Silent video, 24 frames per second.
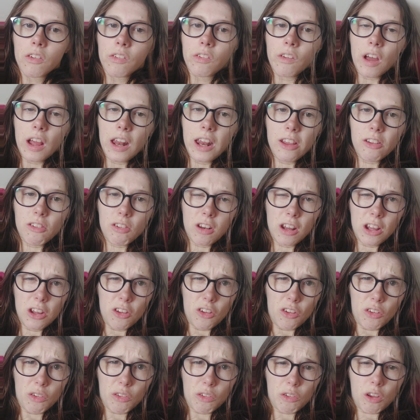I literally
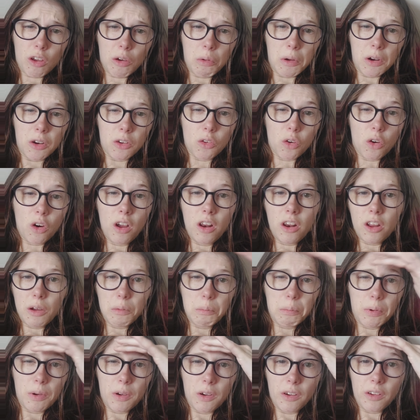just went to the
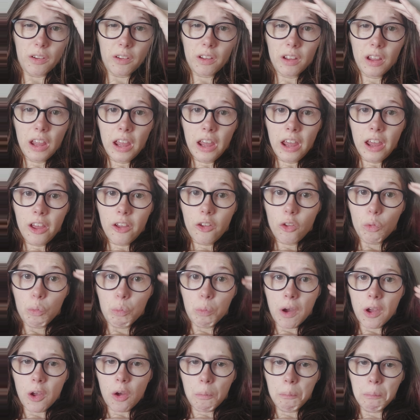toilet, put
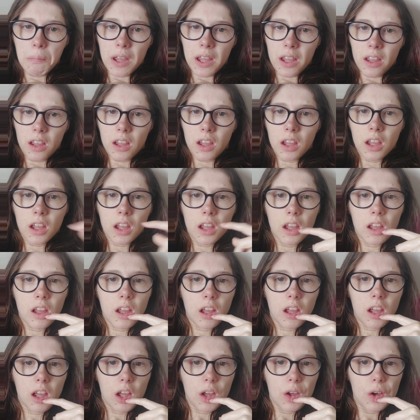spray on me,
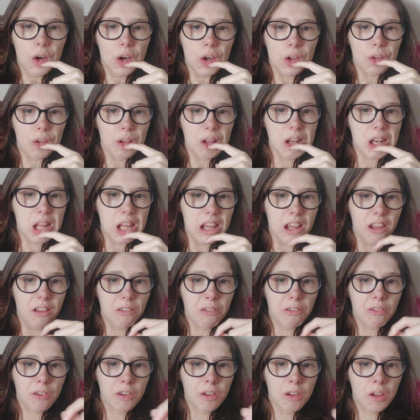brush my
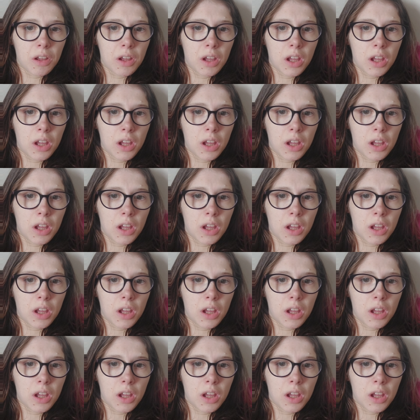teeth.